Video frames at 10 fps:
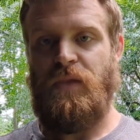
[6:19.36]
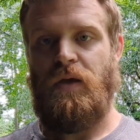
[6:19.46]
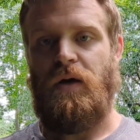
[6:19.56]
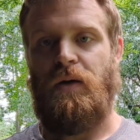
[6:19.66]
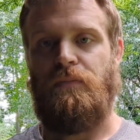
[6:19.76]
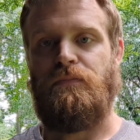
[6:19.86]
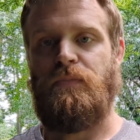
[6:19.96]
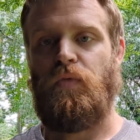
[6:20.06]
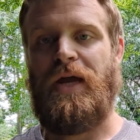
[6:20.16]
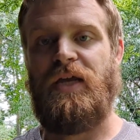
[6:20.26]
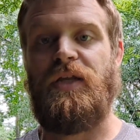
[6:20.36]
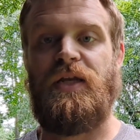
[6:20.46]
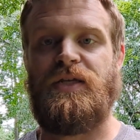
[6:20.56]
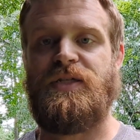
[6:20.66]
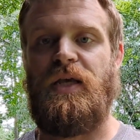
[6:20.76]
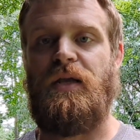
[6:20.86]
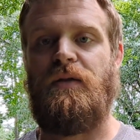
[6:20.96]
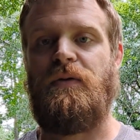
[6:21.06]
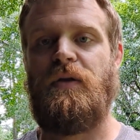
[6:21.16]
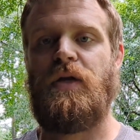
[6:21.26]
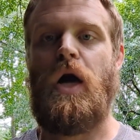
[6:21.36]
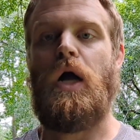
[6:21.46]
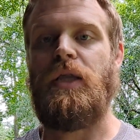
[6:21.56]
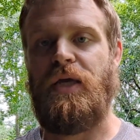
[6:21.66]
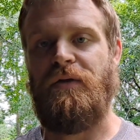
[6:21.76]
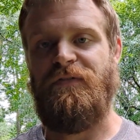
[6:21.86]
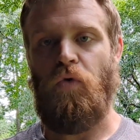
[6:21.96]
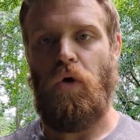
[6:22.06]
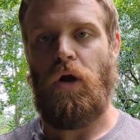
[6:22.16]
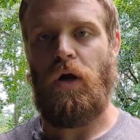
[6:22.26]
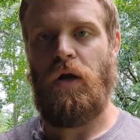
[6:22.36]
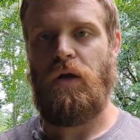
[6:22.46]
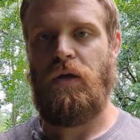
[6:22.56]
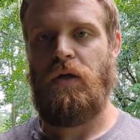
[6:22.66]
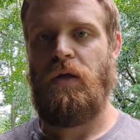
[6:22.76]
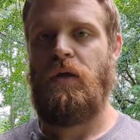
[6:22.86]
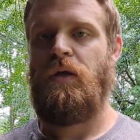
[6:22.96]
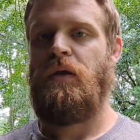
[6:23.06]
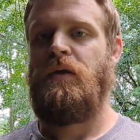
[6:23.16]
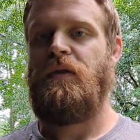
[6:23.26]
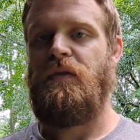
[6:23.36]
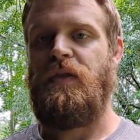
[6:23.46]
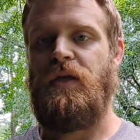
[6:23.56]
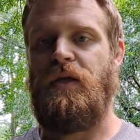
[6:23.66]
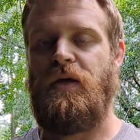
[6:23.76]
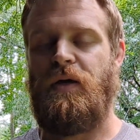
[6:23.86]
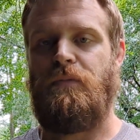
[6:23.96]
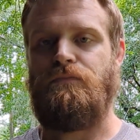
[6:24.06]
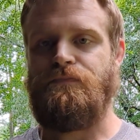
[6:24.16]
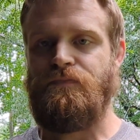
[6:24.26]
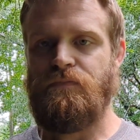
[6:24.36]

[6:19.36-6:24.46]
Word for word: um, regulating sin calling for the um,